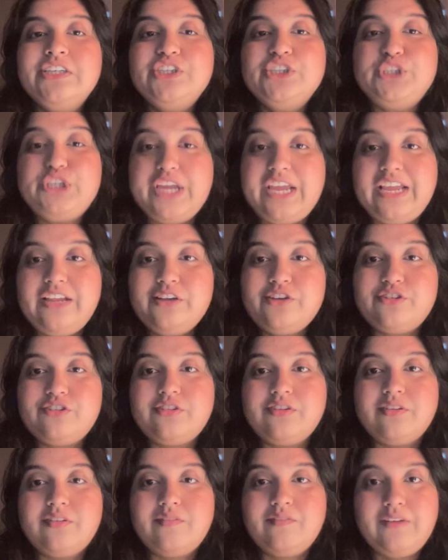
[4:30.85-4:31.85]
change
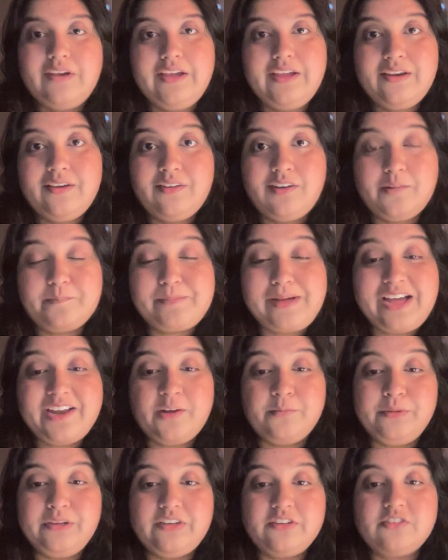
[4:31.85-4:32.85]
in a
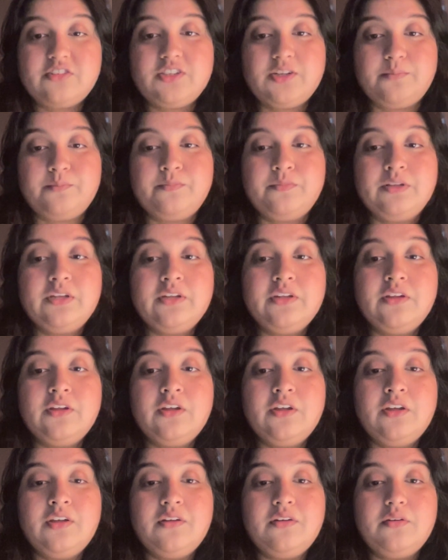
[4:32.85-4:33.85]
parameter,
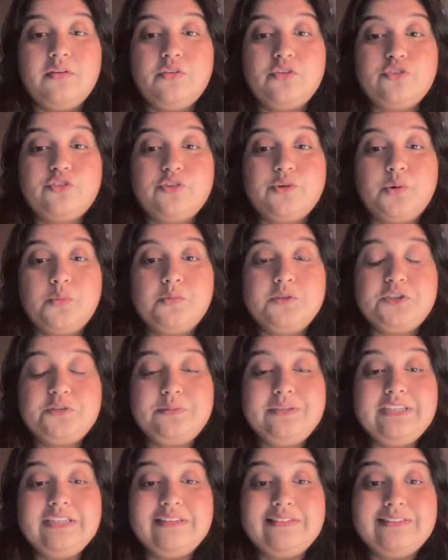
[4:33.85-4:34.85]
which
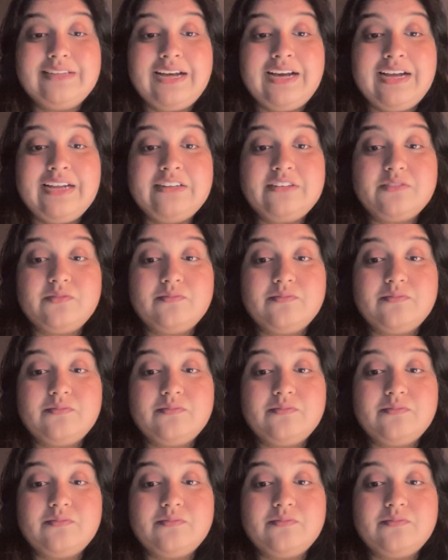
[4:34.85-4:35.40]
means that